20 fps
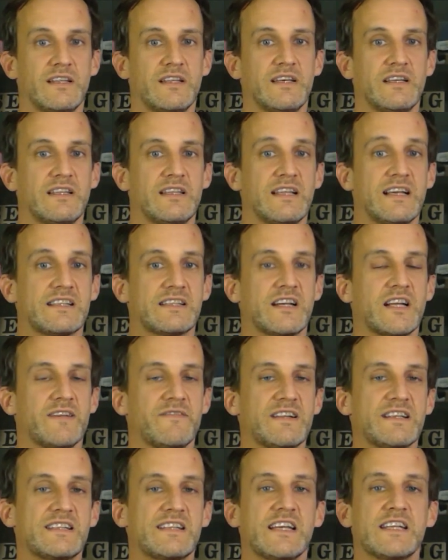And that's kind of
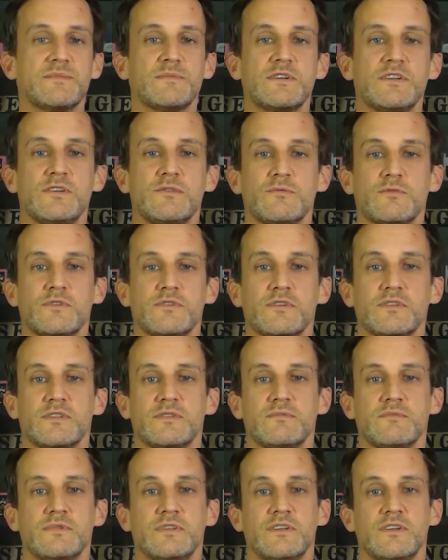an assessment you
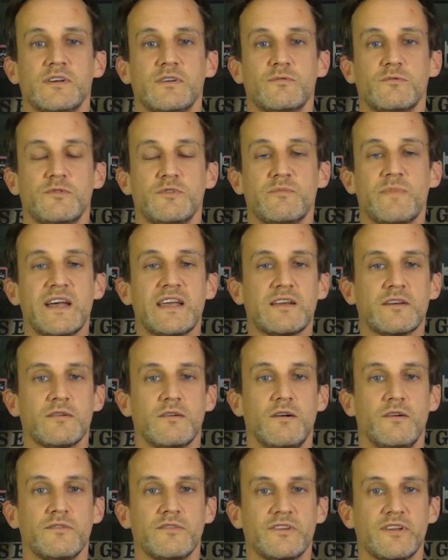would make
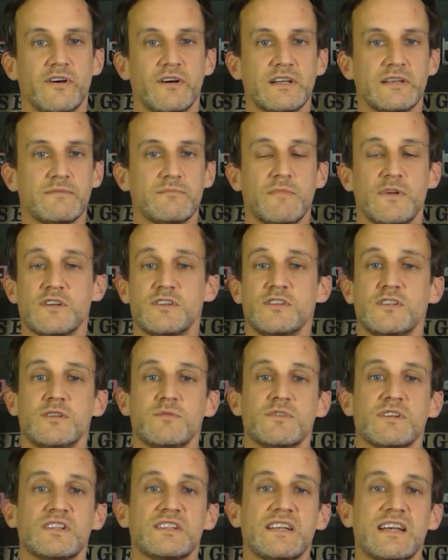on site, much as you
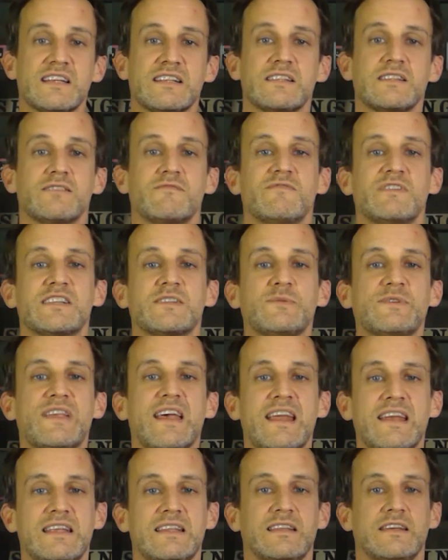would assess the risk with
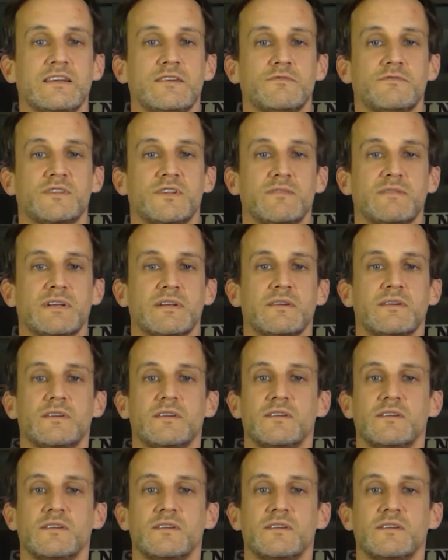anything you're doing.